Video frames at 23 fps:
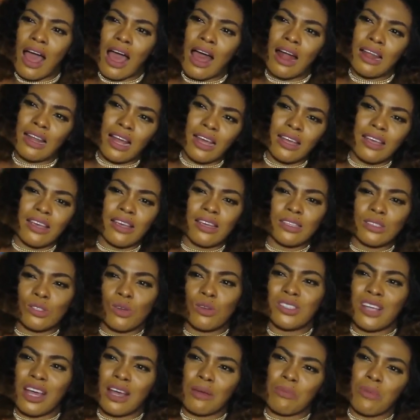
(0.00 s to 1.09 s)
alayes,
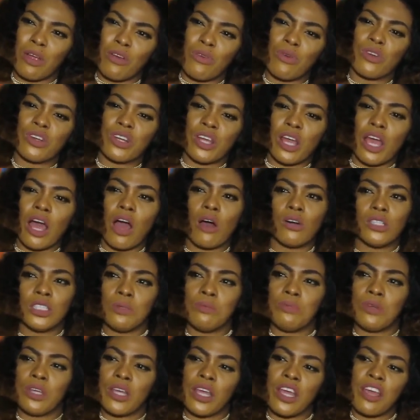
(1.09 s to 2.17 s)
all the Agberu there, how they
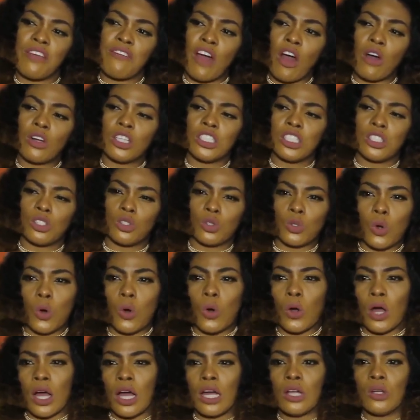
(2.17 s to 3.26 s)
behave, how they
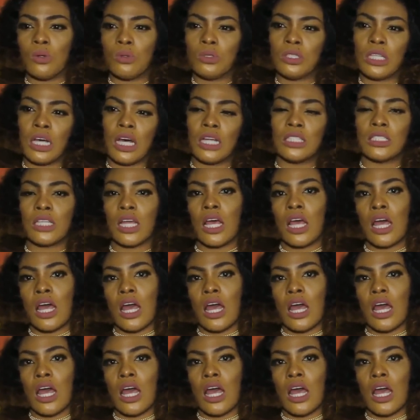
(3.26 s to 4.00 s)
talk and all that.